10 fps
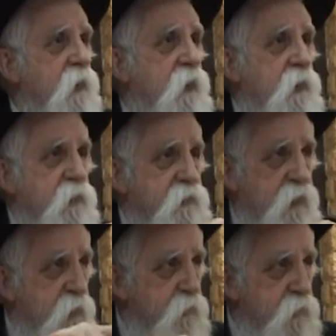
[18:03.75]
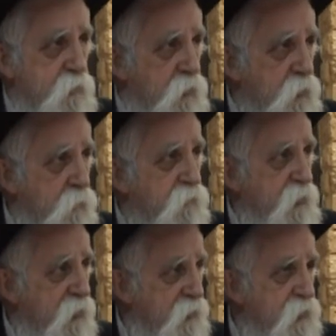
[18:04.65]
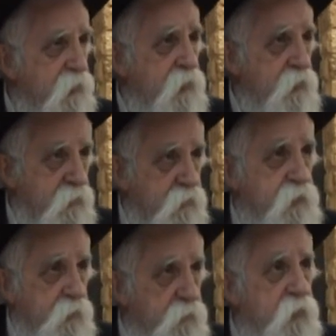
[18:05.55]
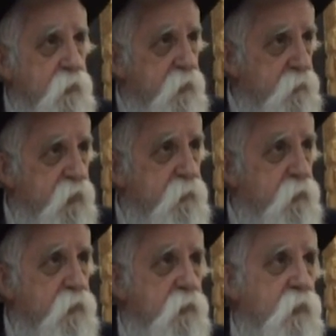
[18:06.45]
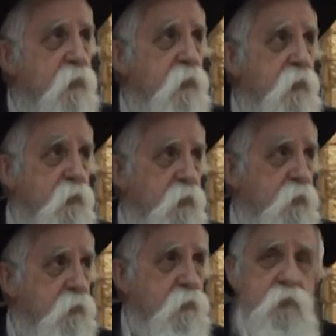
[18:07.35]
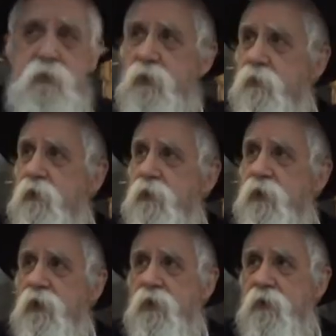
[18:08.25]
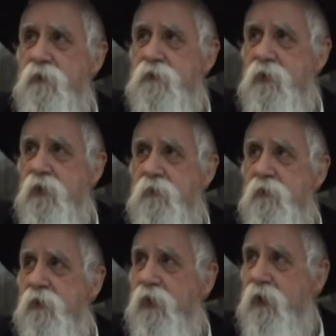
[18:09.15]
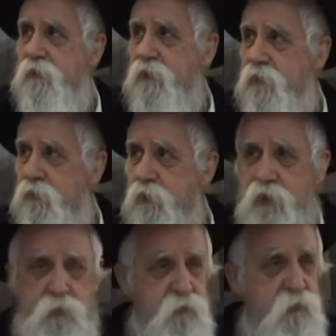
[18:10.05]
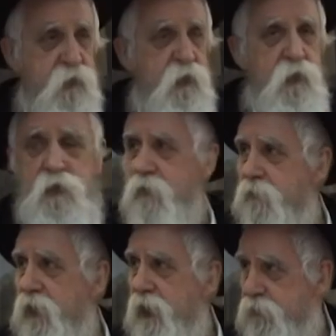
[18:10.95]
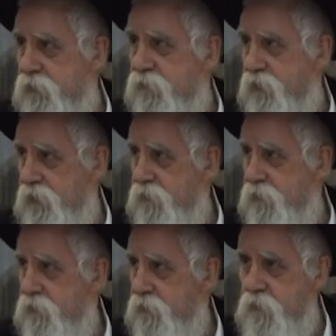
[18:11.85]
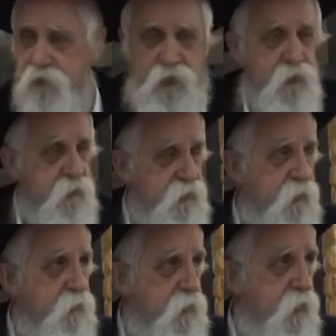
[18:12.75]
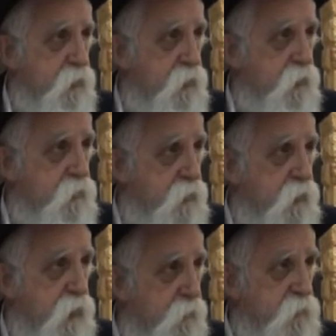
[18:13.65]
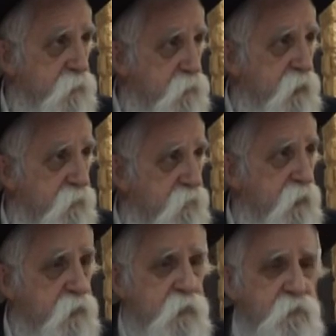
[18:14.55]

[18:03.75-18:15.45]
and he used to come with Beluva Alidei Talmidim and people, a whole group of them, and they used to come up to where there was a apple field, where they had this apple tree field,